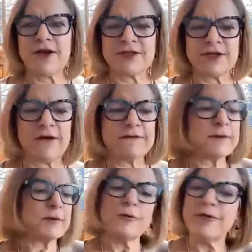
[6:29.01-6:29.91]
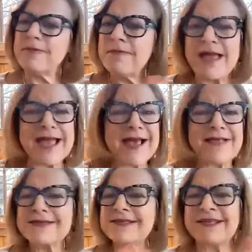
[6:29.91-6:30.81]
uncomfortable with
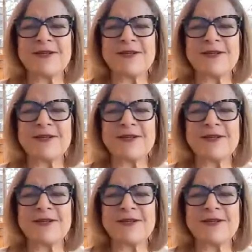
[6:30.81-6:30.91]
math.